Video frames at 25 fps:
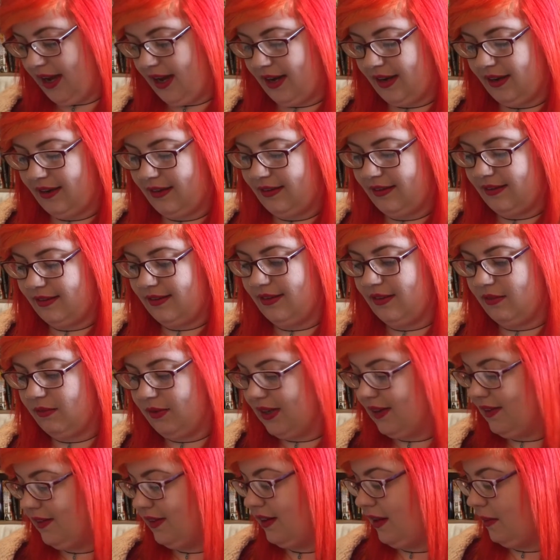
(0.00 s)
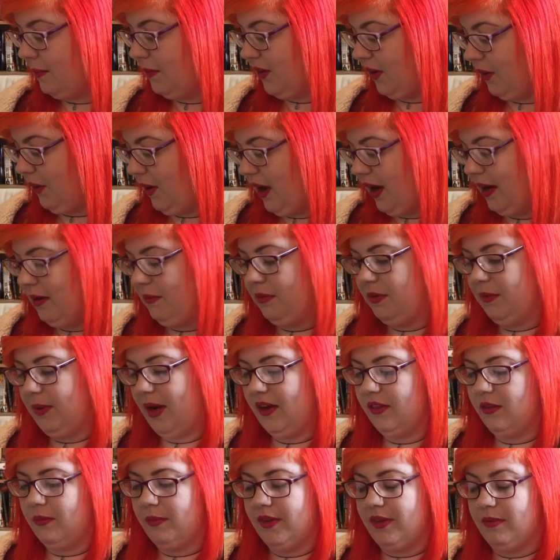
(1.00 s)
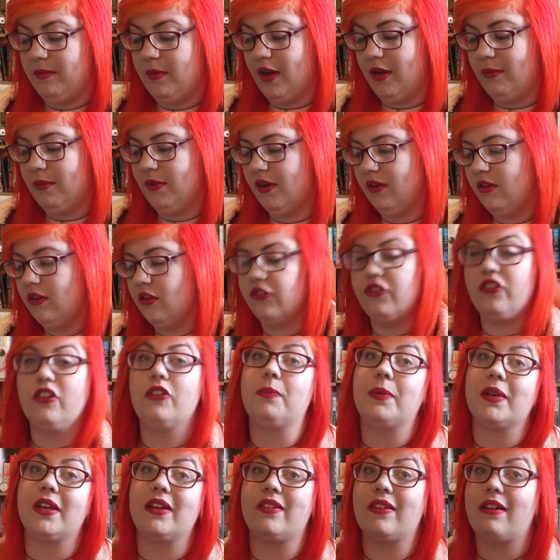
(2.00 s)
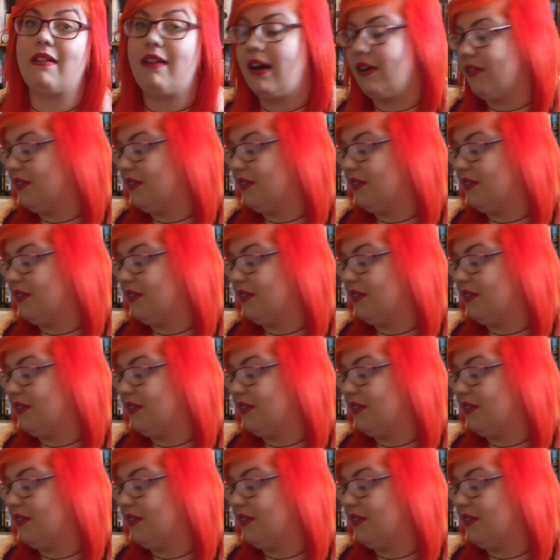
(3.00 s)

and the reason I'm so hyped about them at the moment, not just because they're